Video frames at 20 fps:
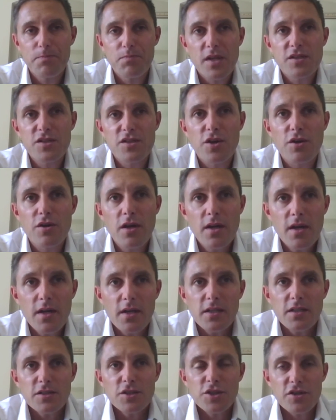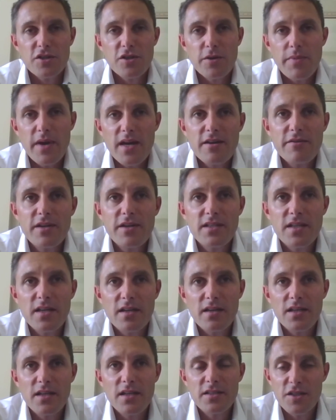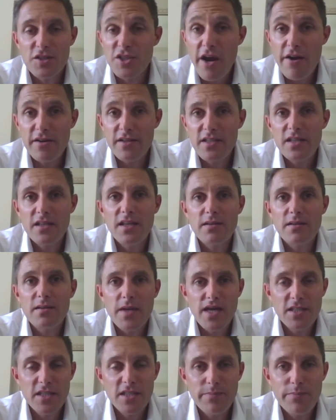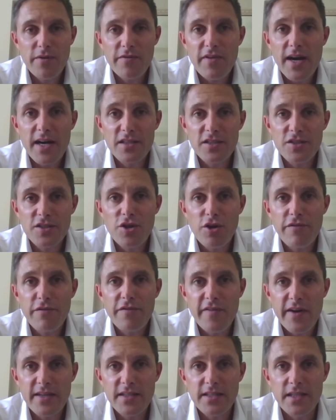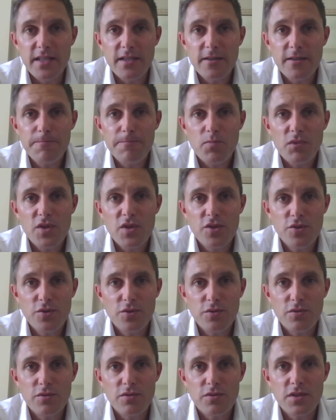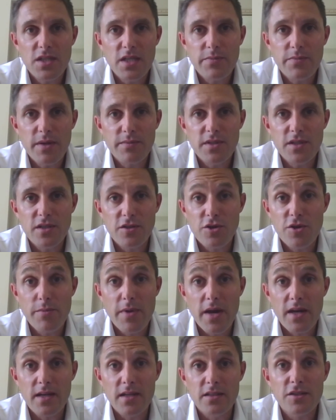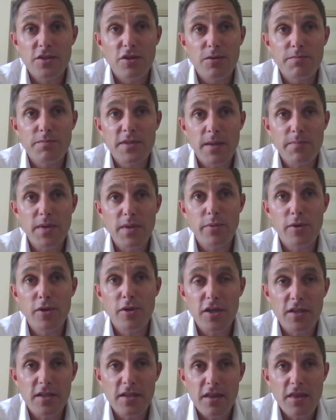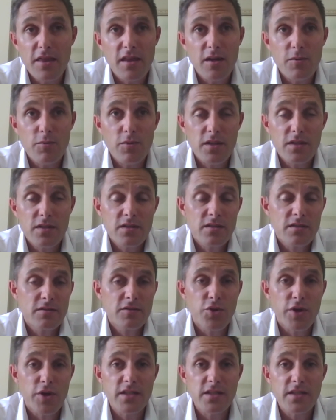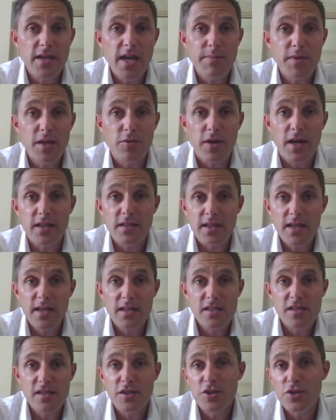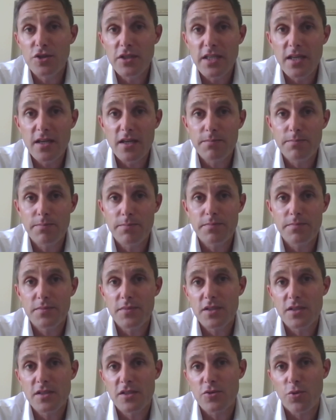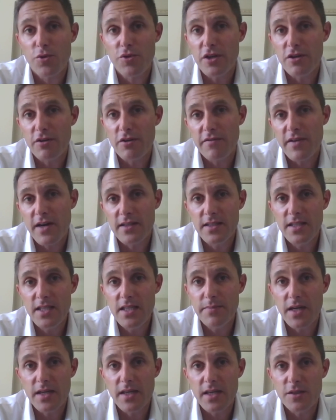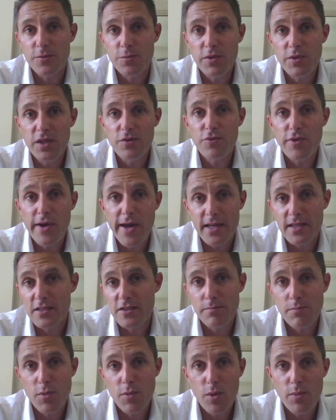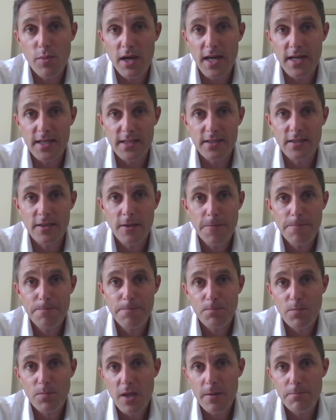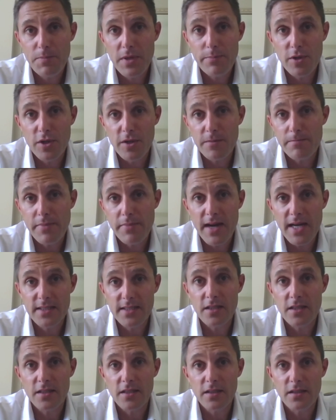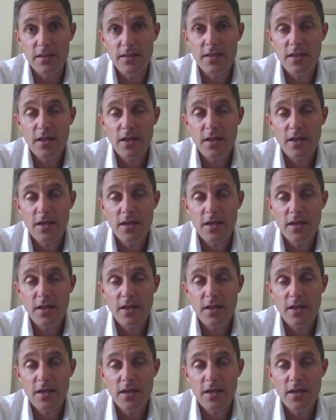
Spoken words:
So, Qhubeka is a charity that actually provides no funding to Team MTN-Qhubeka. So some people look at it and think, well, it's joint naming rights. That's the unique story of our team, I guess. We race to mobilize people on bicycles.